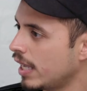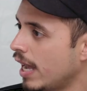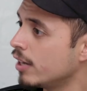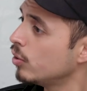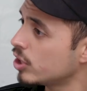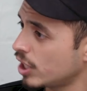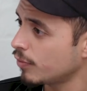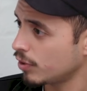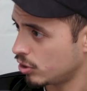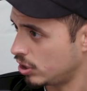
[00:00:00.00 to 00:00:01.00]
Yeah, and you can check
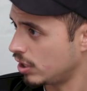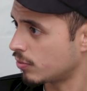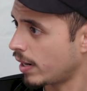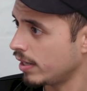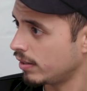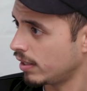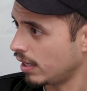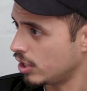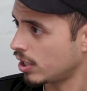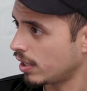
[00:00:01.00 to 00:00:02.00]
for those genes, right?
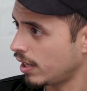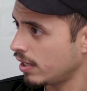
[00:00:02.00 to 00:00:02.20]
The H L A?